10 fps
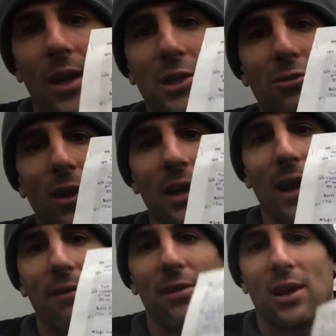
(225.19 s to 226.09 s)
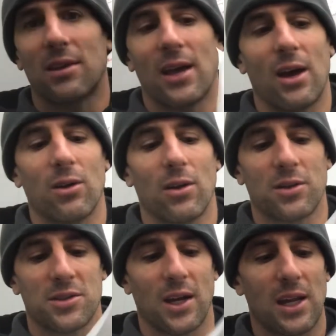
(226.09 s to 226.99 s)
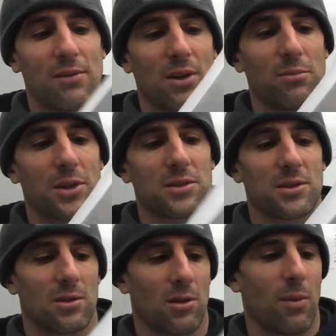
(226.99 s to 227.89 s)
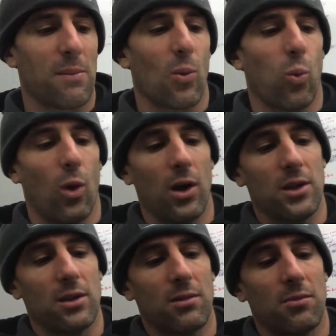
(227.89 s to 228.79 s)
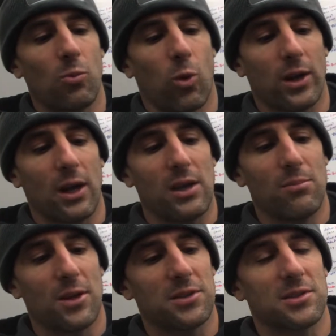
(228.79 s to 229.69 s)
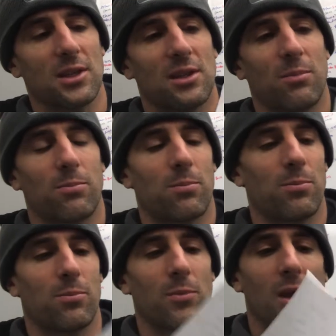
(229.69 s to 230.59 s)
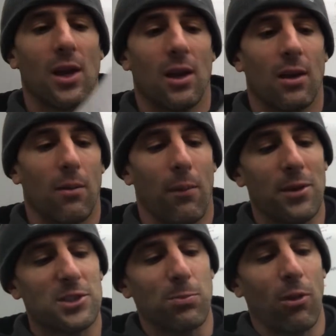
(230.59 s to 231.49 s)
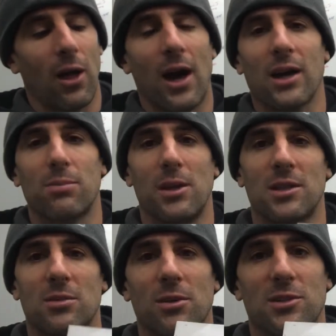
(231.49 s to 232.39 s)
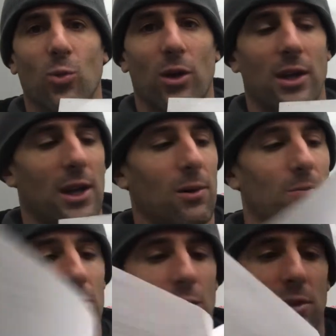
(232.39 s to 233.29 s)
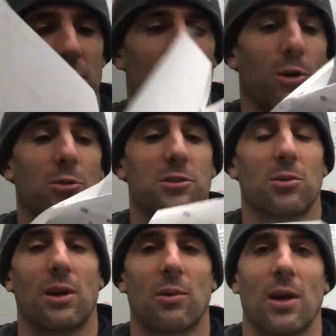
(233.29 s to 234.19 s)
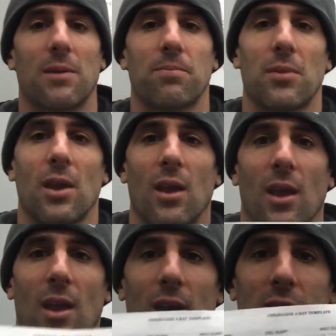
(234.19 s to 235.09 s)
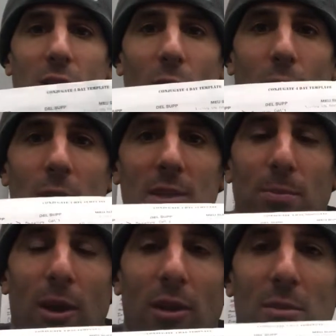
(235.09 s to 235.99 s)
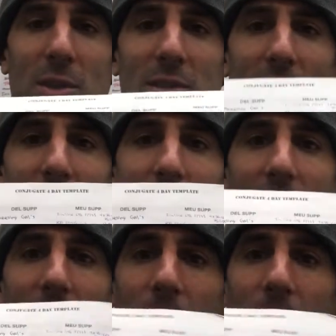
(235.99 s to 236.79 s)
He's writing everything down. There's not even a missed. There might be one workout he missed in the. A missed block means a missed workout, or it's supposed to anyway. So he's barely missed anything.